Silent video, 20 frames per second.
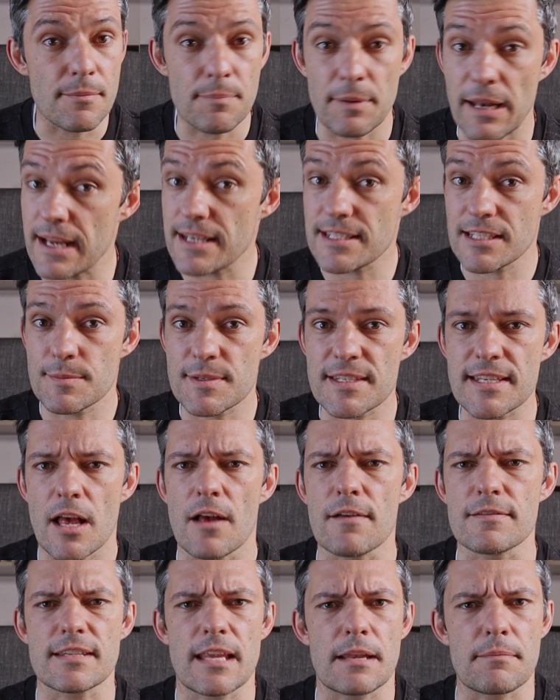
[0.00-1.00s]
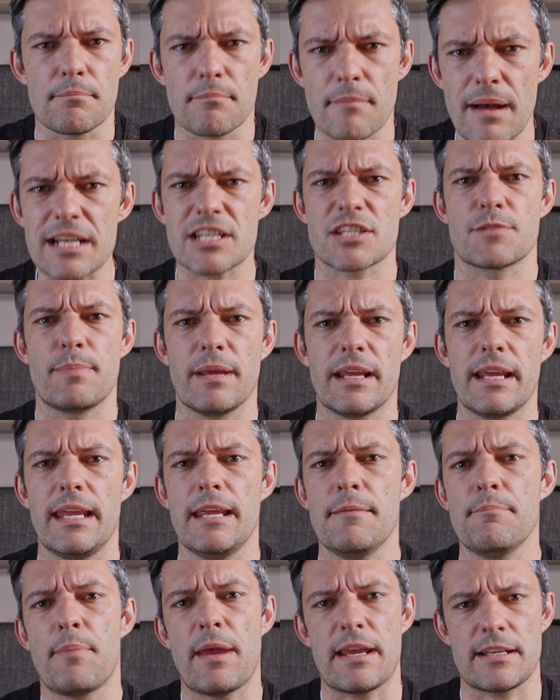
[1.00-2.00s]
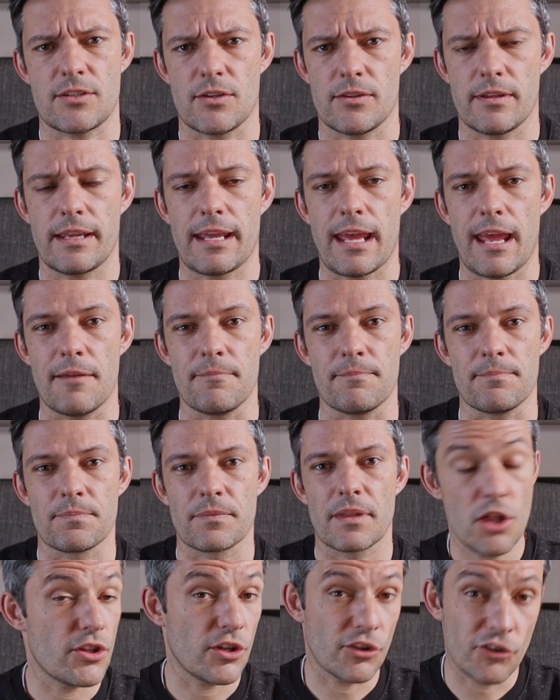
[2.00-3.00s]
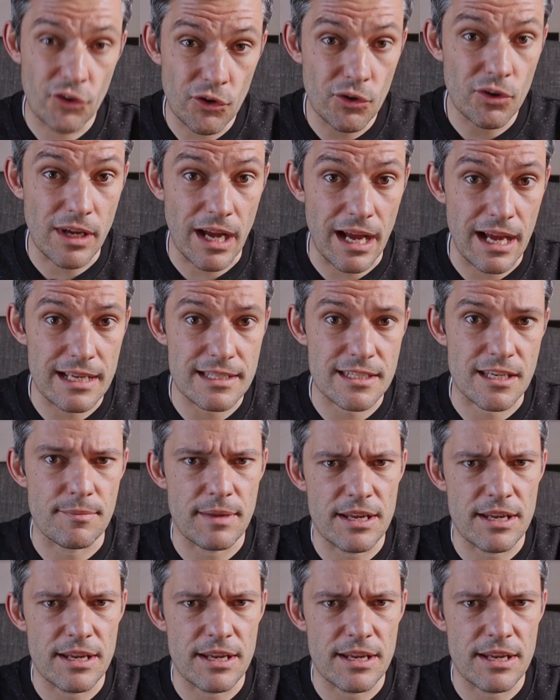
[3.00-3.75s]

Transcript: the players themselves had much bigger impacts on the game. The 2 guys I